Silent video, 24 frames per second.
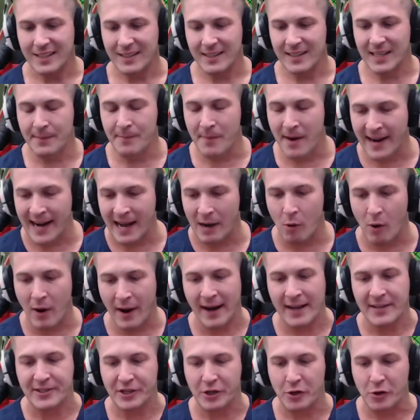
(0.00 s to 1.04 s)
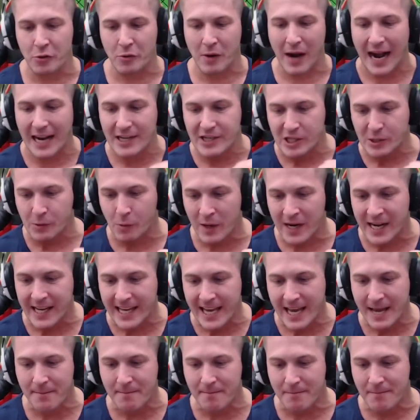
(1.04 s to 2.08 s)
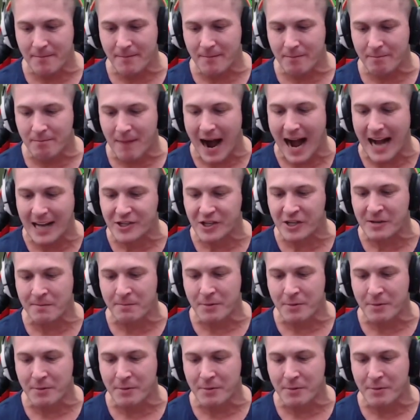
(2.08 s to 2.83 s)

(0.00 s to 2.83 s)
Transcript: Come on, I want to do... I just want to get Majin